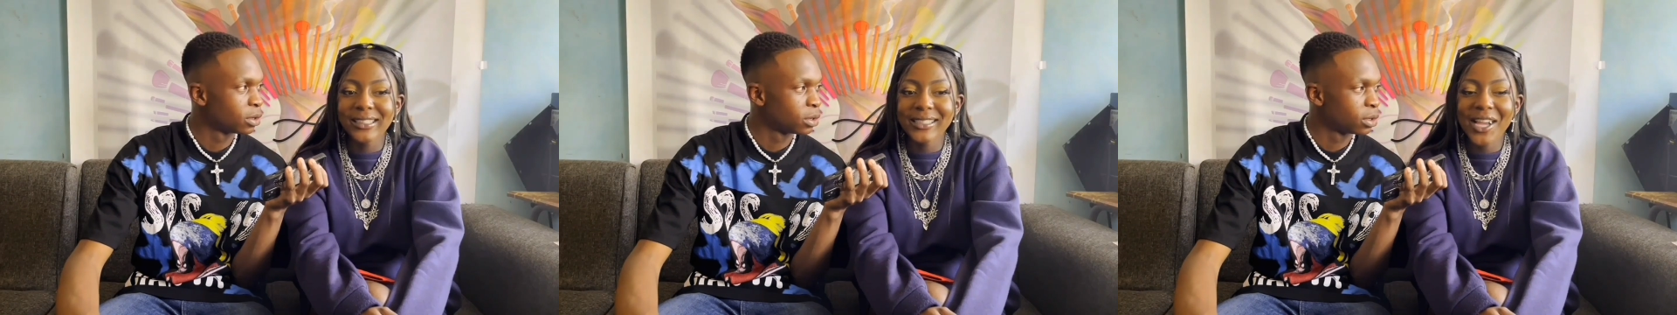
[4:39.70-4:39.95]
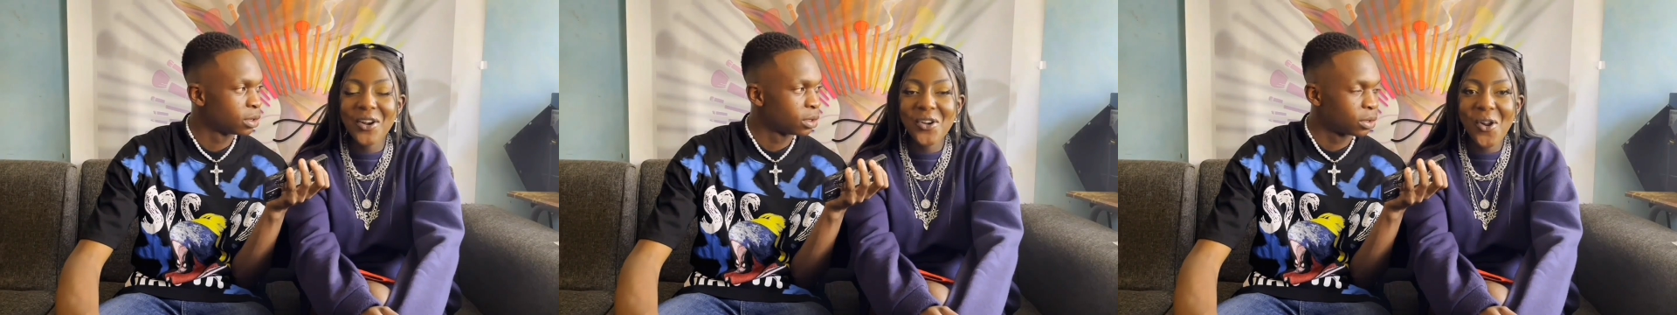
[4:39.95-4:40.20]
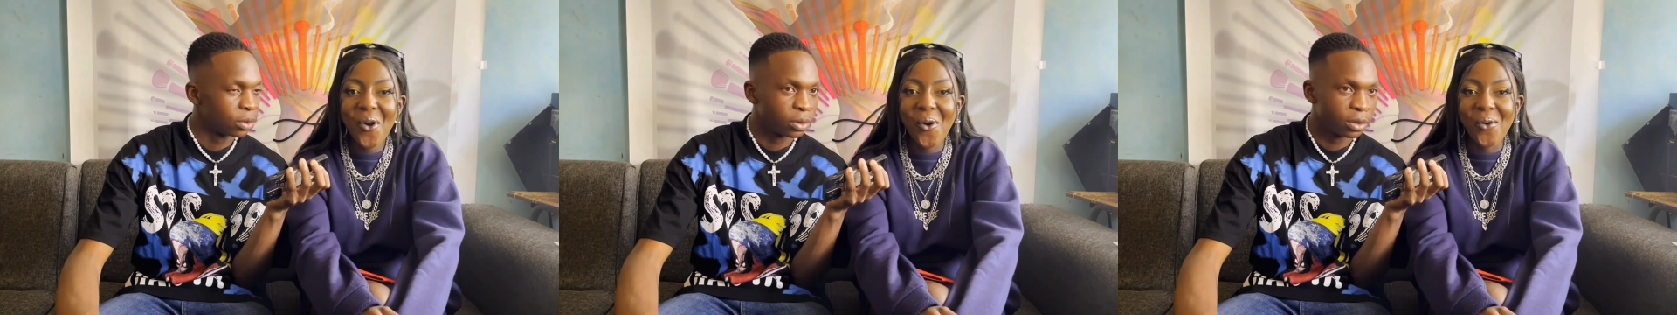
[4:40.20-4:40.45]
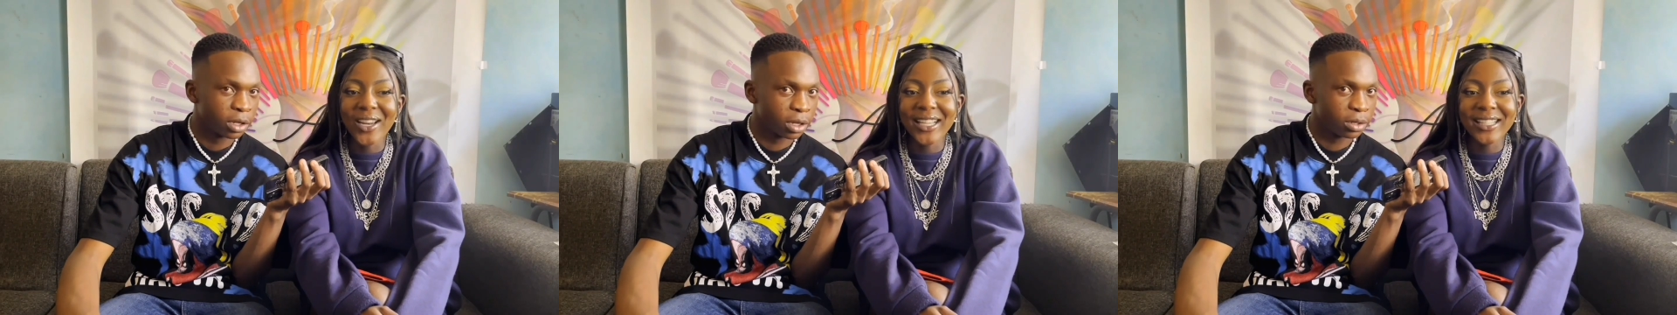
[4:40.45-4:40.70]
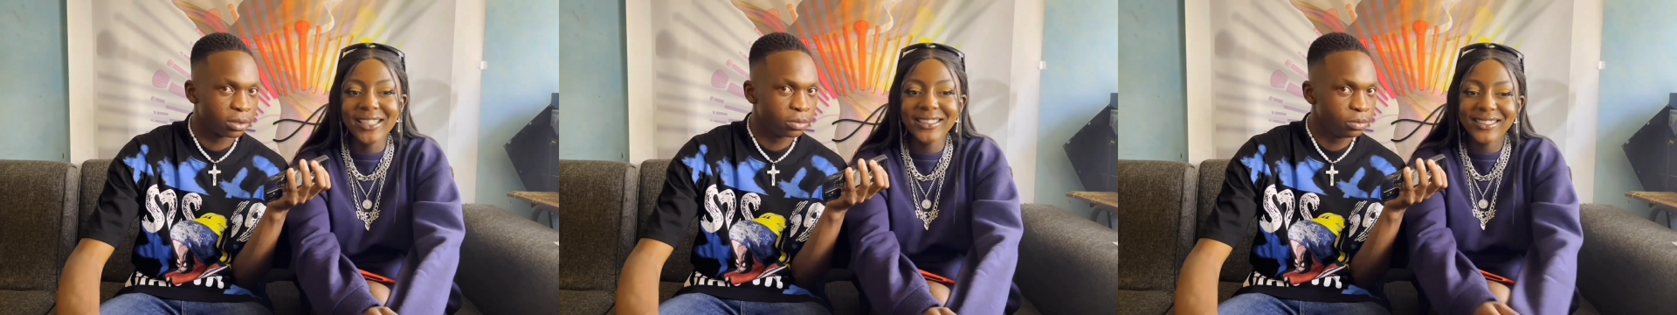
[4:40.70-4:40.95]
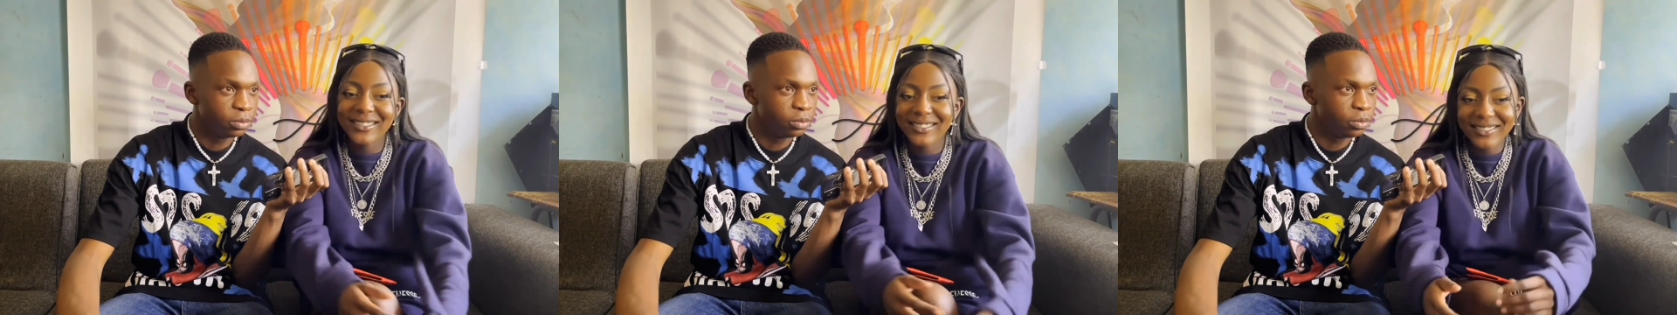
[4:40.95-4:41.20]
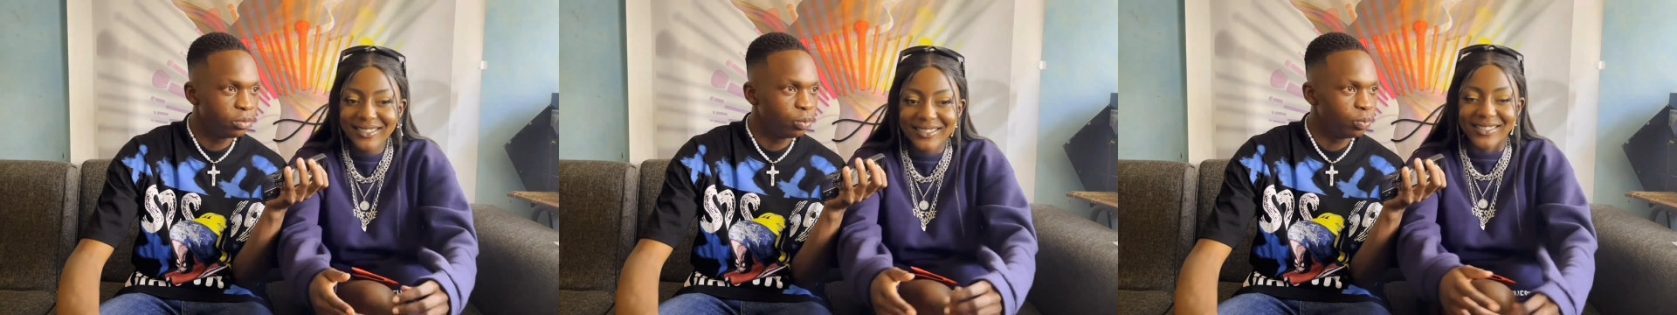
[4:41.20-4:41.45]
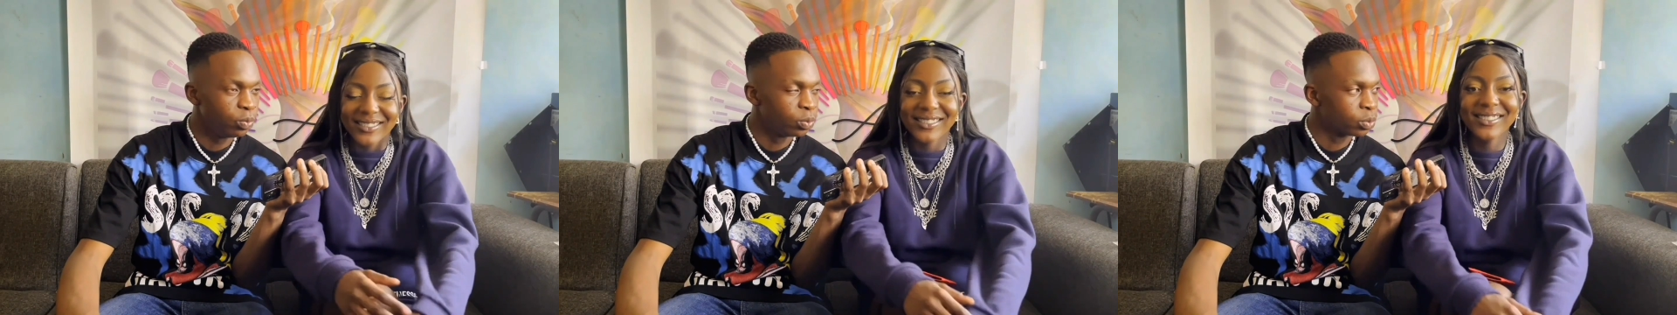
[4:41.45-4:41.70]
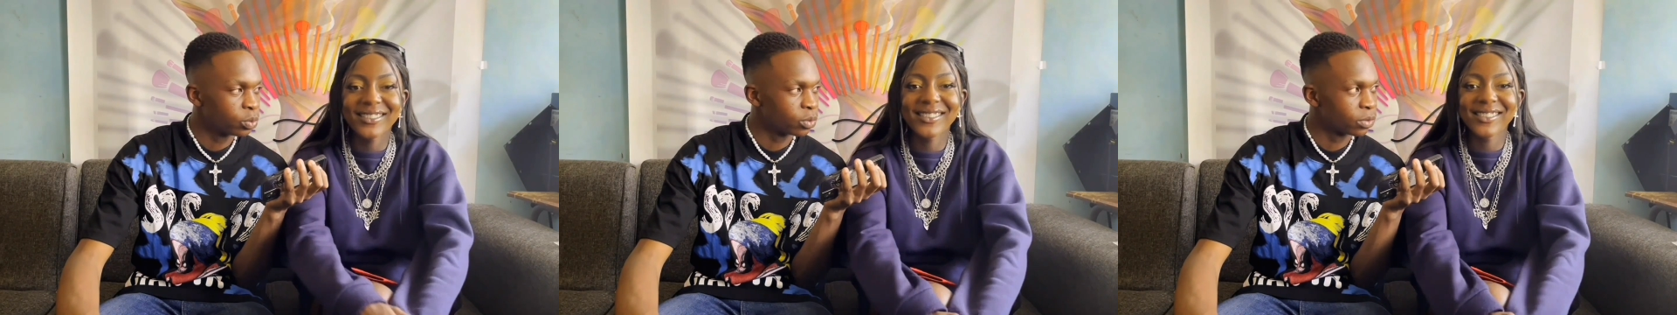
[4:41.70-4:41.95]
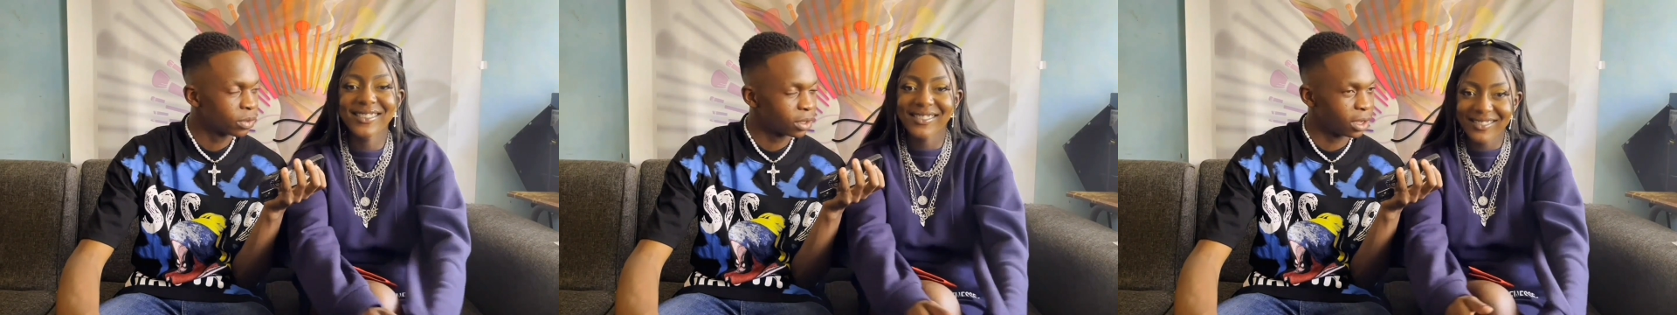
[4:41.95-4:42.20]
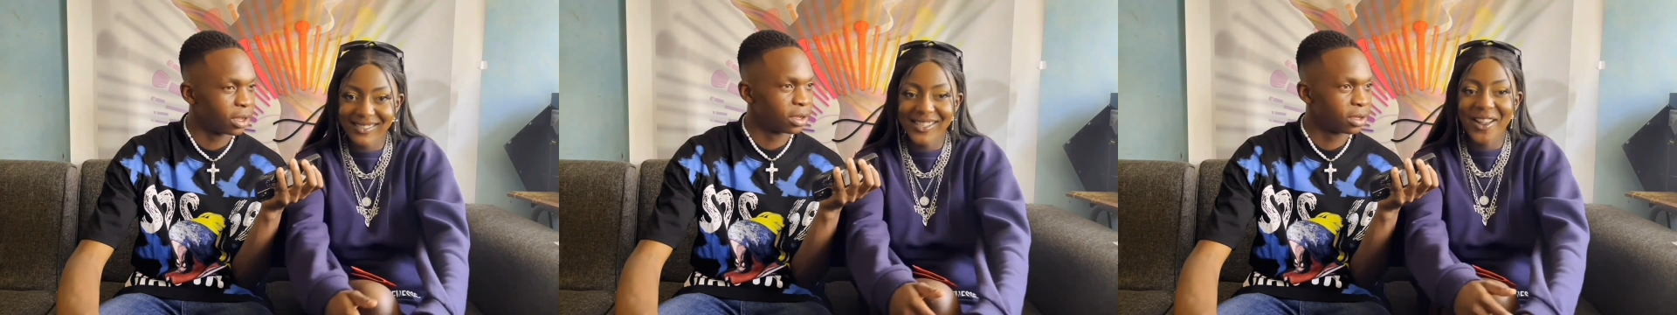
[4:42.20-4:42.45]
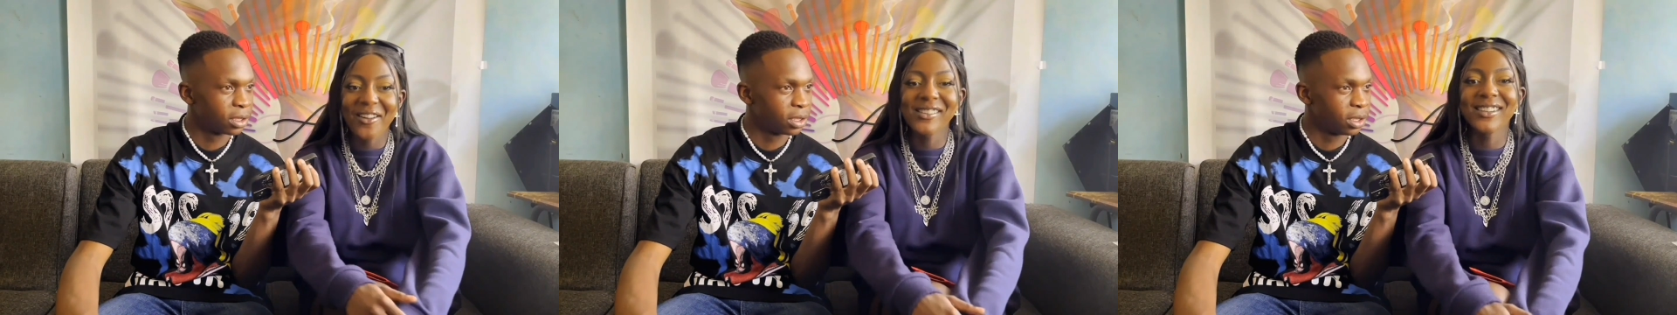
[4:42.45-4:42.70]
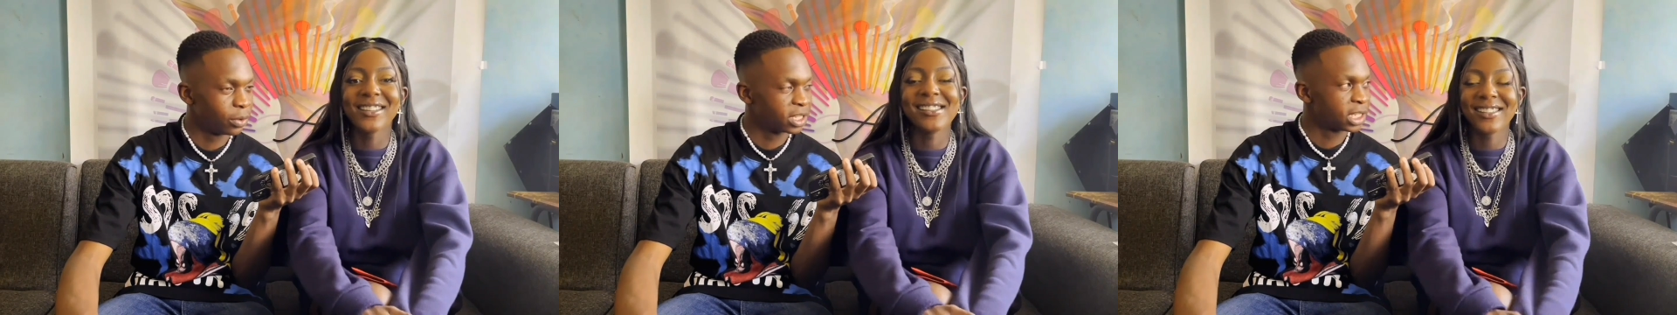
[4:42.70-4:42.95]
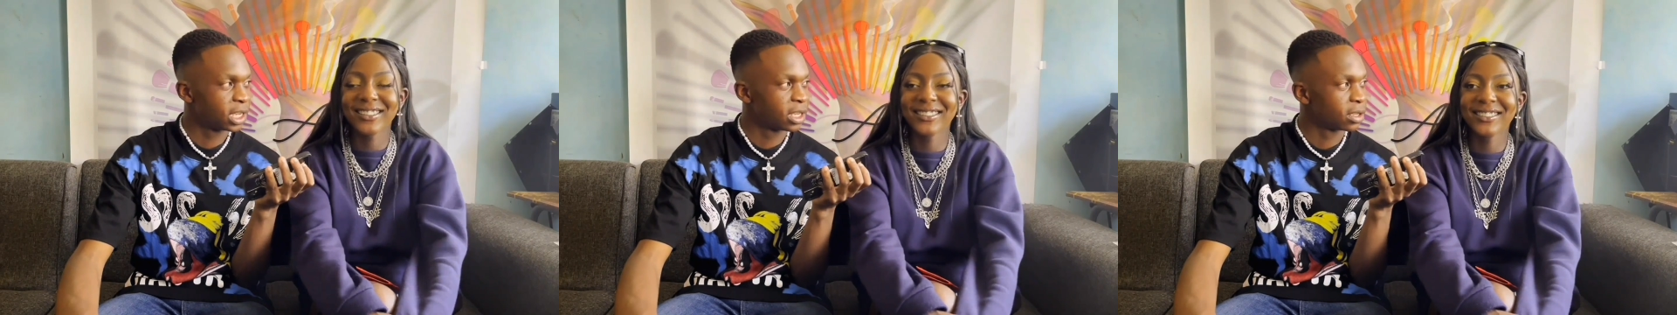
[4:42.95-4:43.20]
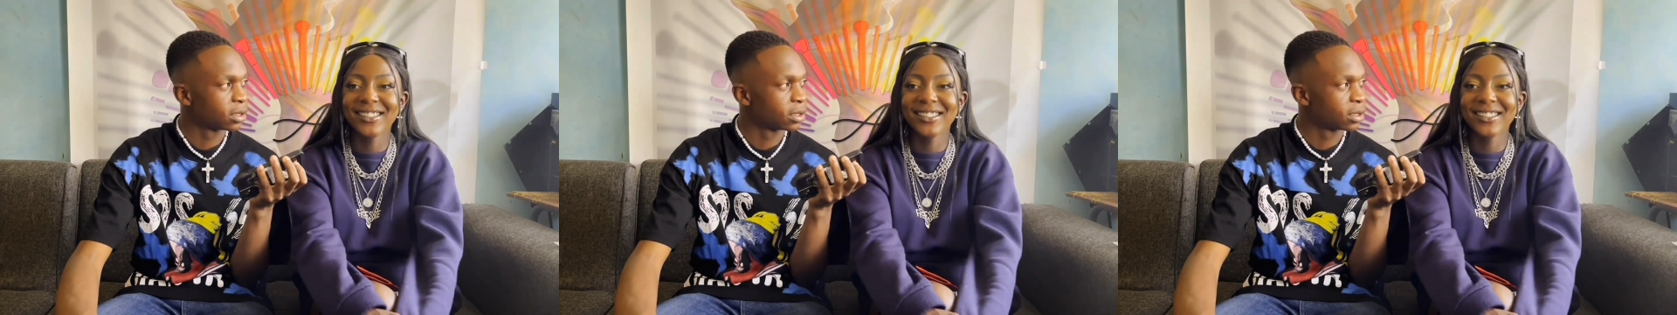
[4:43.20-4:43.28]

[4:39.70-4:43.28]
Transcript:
Speaker 1: I don't know, like...
Speaker 2: Uh-huh. You yeah. are shaking.